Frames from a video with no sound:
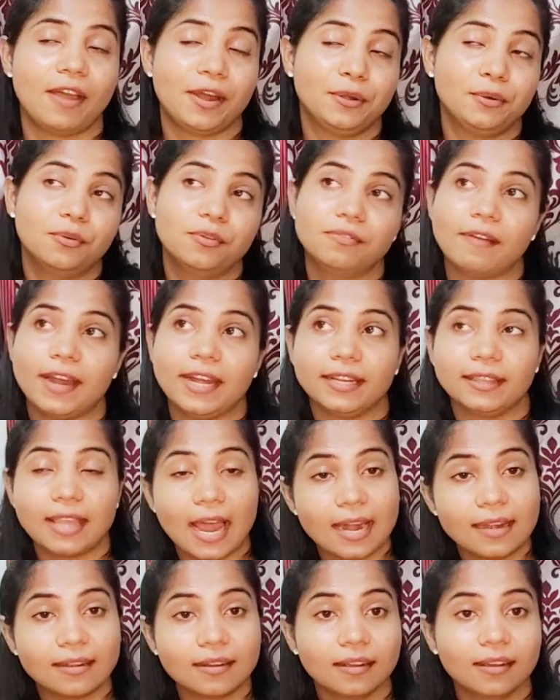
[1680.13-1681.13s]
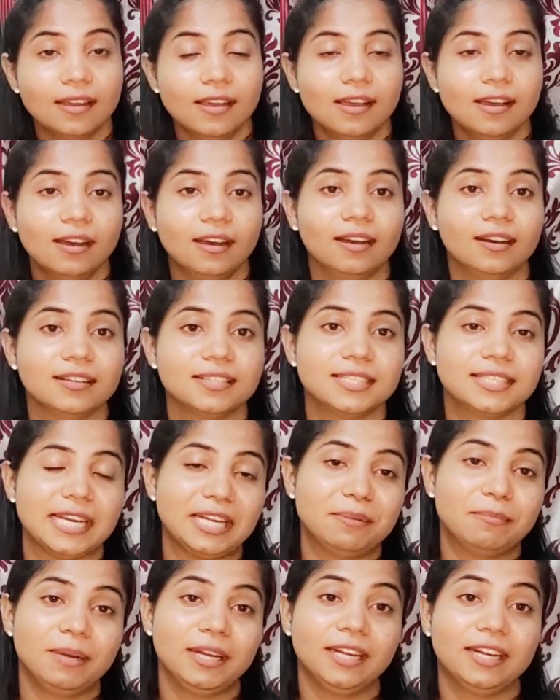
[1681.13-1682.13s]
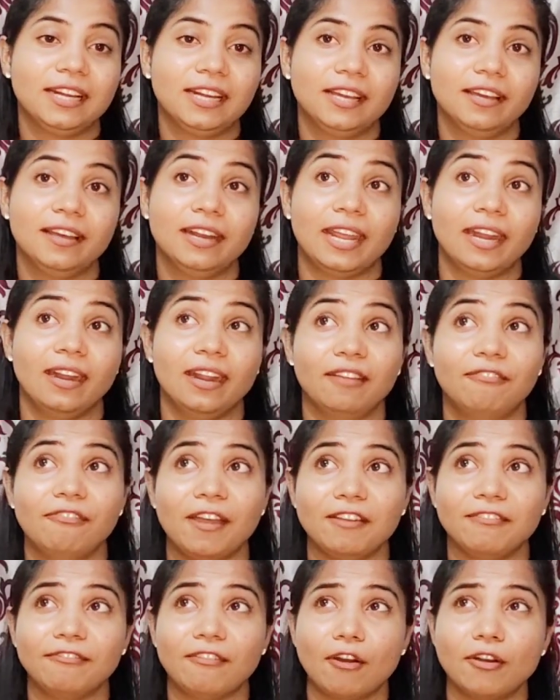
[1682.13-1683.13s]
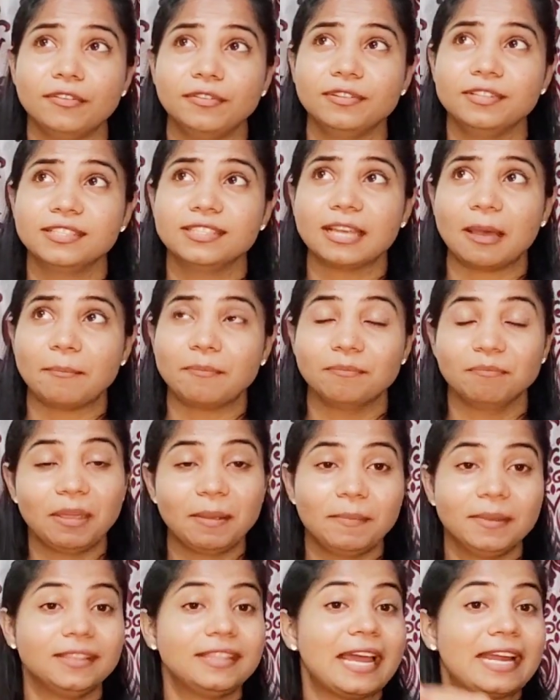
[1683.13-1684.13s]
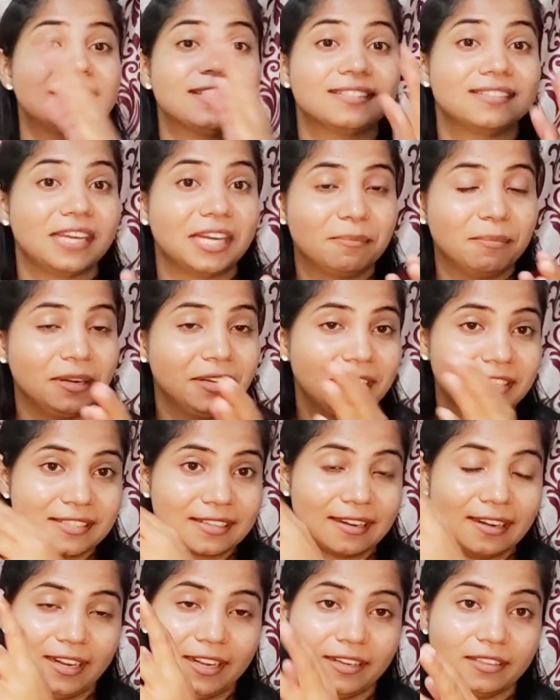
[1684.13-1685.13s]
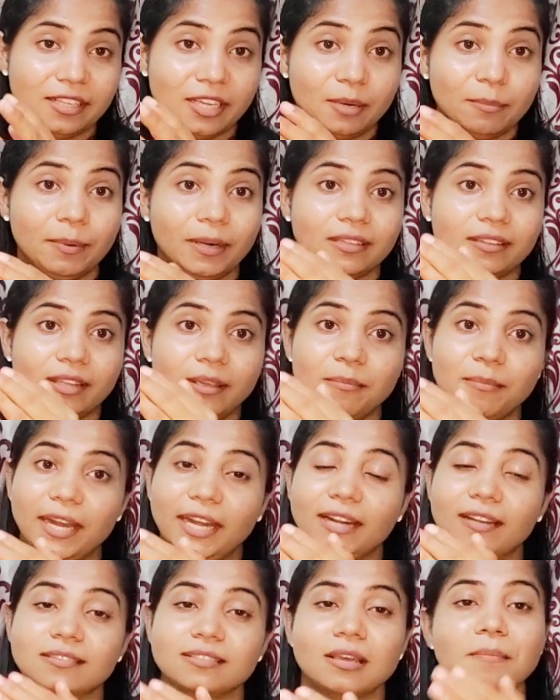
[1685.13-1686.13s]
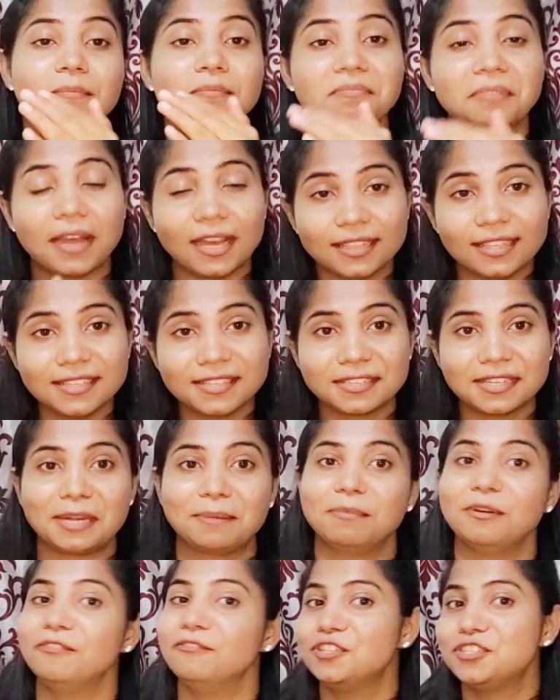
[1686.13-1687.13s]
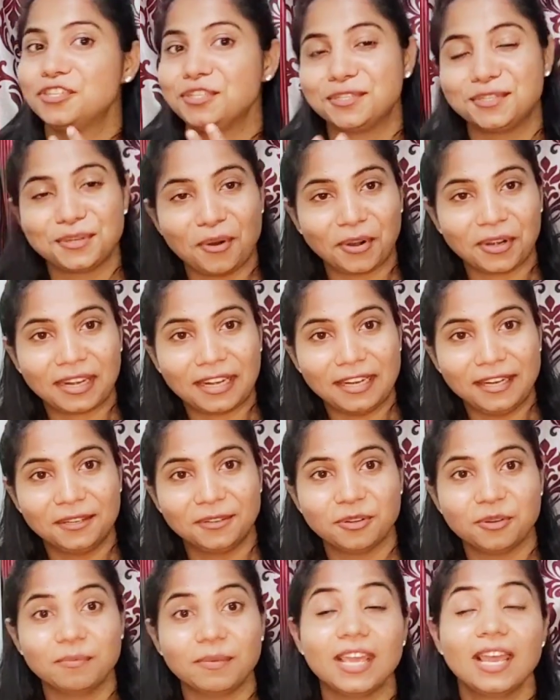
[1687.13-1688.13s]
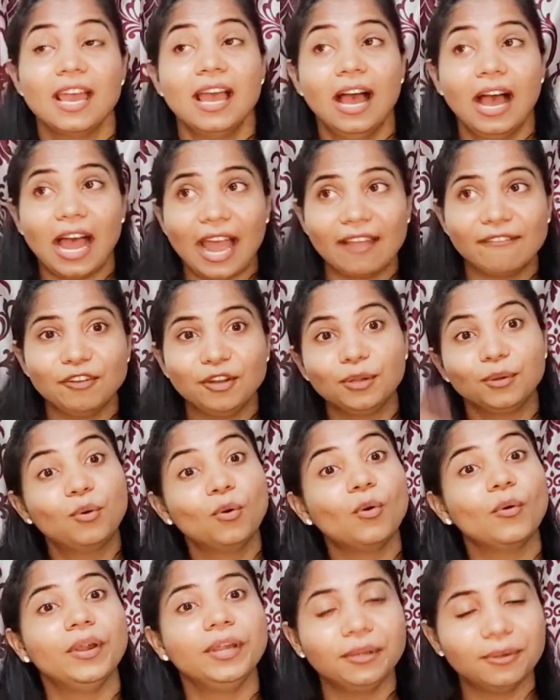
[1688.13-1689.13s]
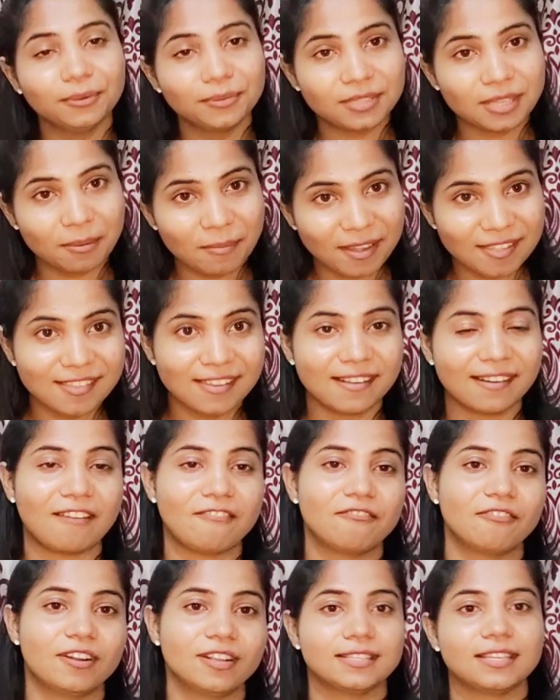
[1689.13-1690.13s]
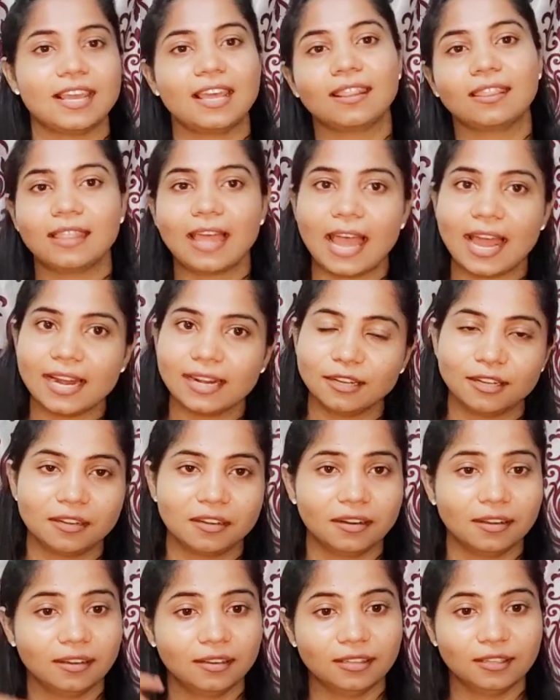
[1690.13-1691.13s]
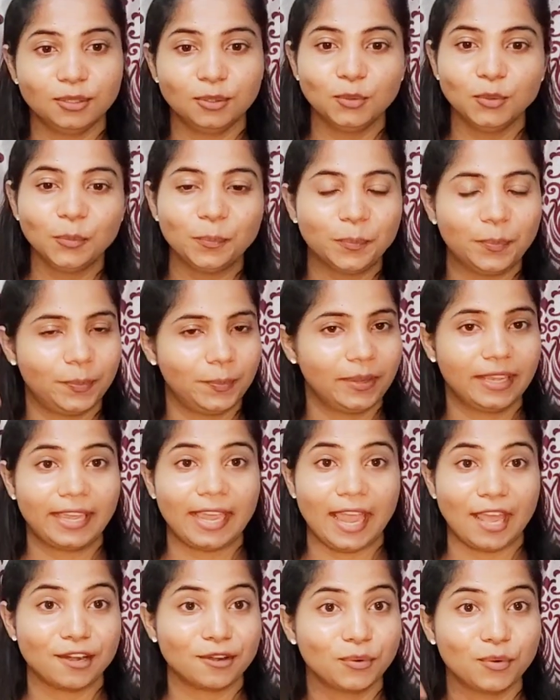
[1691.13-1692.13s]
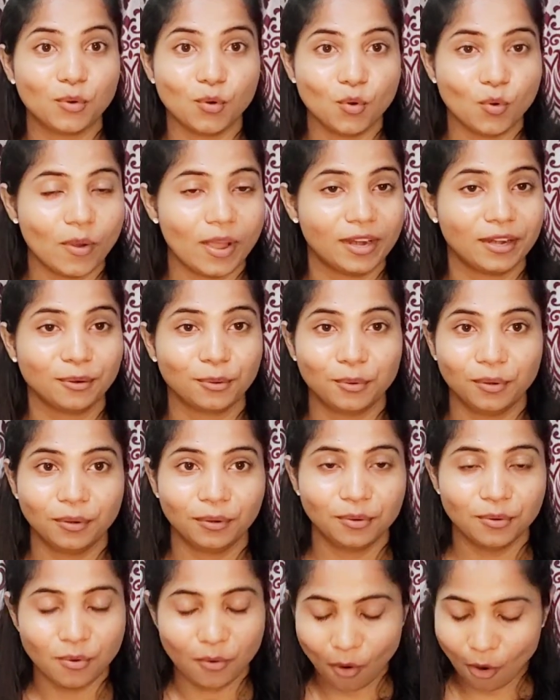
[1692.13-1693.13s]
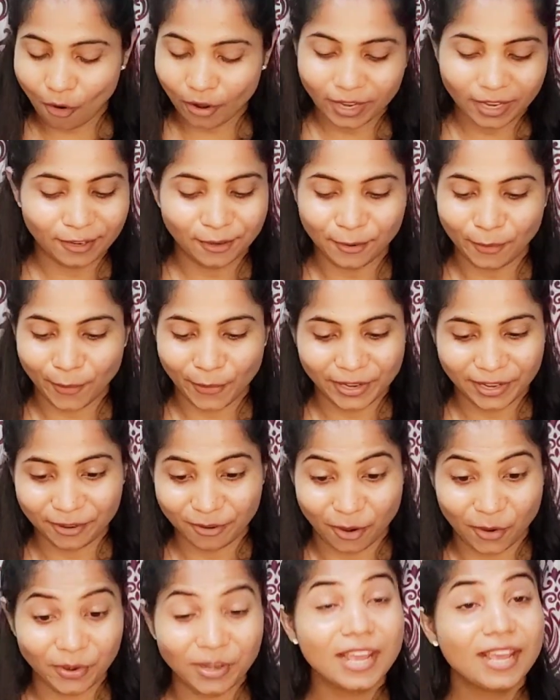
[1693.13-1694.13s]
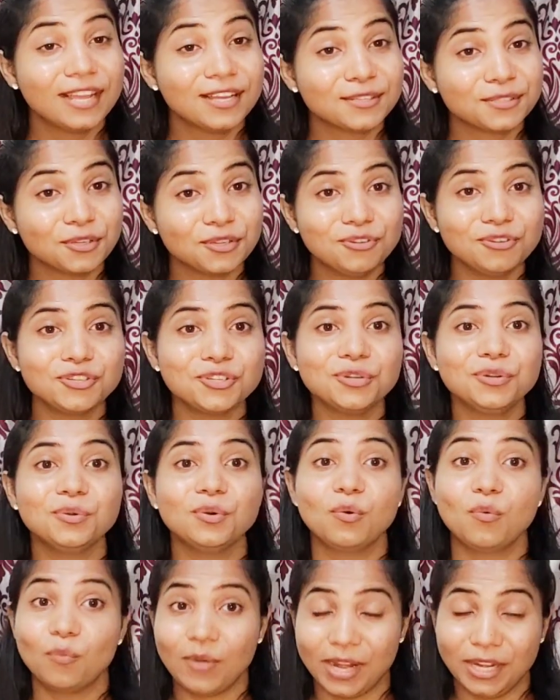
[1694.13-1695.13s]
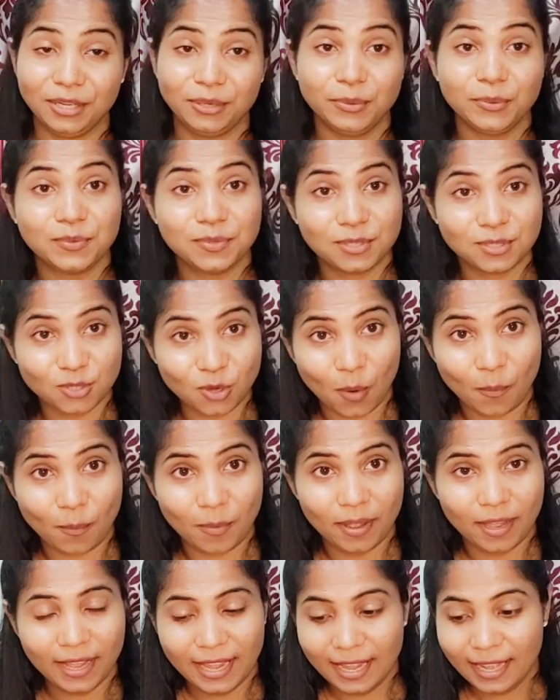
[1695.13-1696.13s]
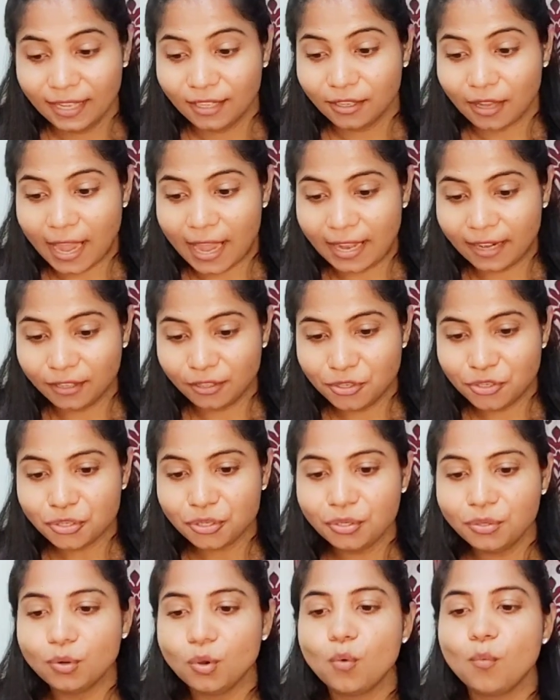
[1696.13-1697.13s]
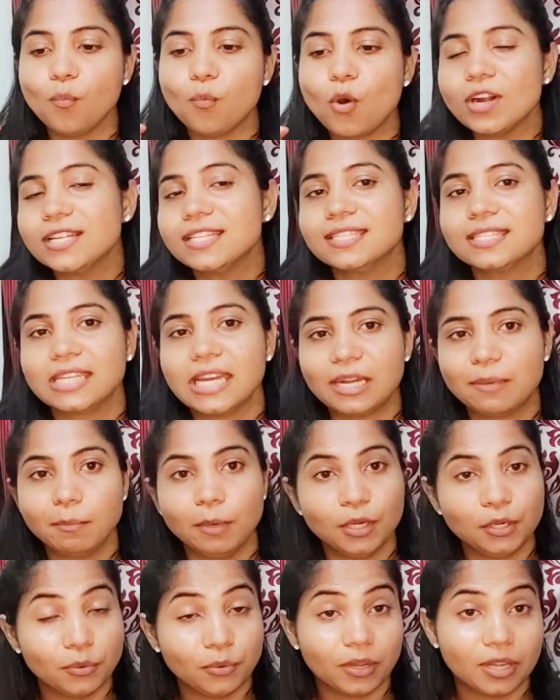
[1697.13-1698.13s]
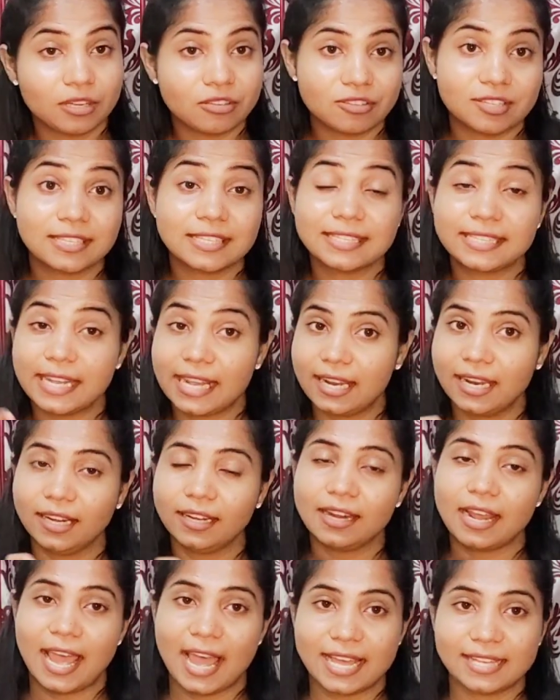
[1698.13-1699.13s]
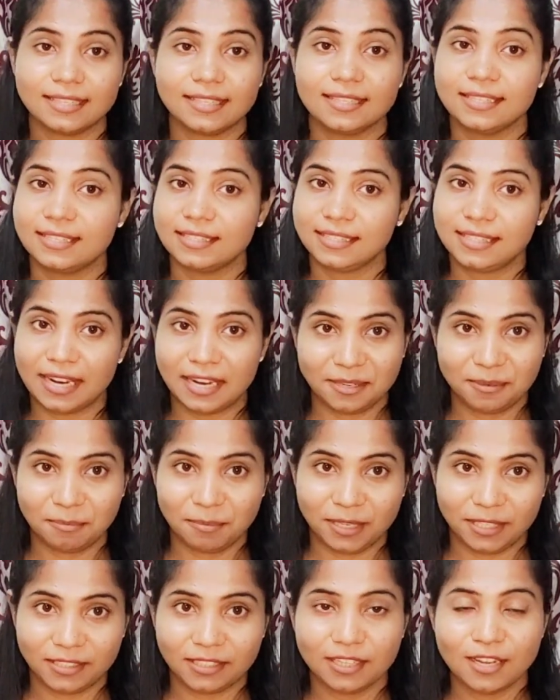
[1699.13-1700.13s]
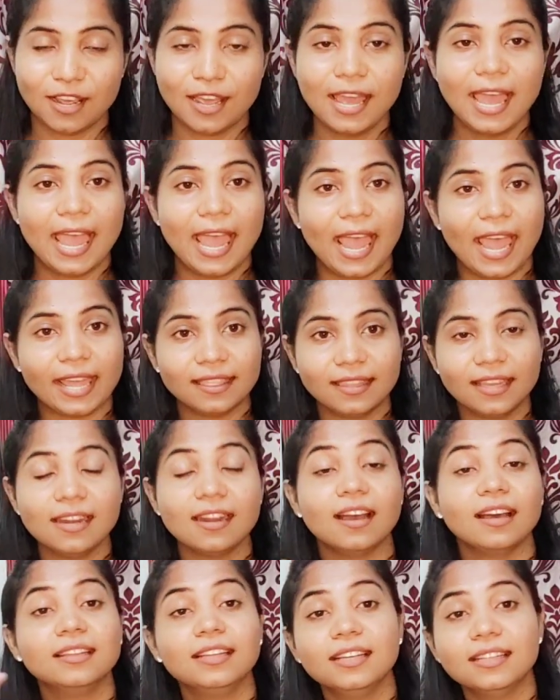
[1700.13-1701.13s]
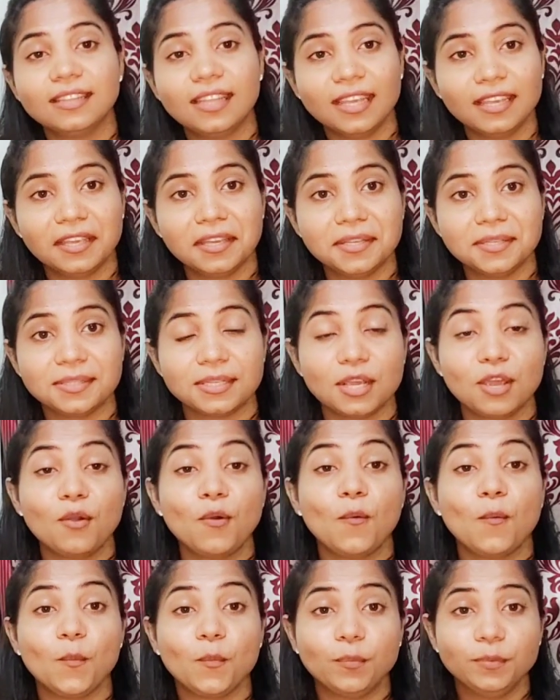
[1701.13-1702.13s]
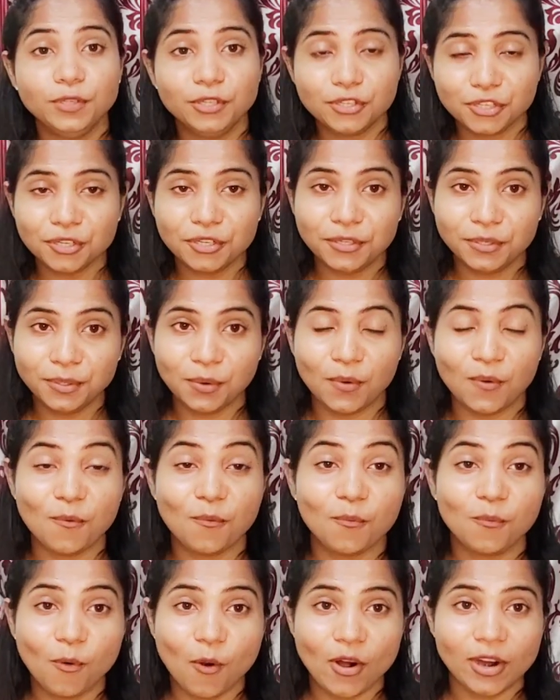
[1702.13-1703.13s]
I don't find that statement clear, and if I found maybe that statement is clear there, but they made some other statement which is not clear to me, I will go into some other reference, and that loop can go on and on and on. So you should know when to stop, and you should know what statement you can just take it as a statement. And then other thing is, you should know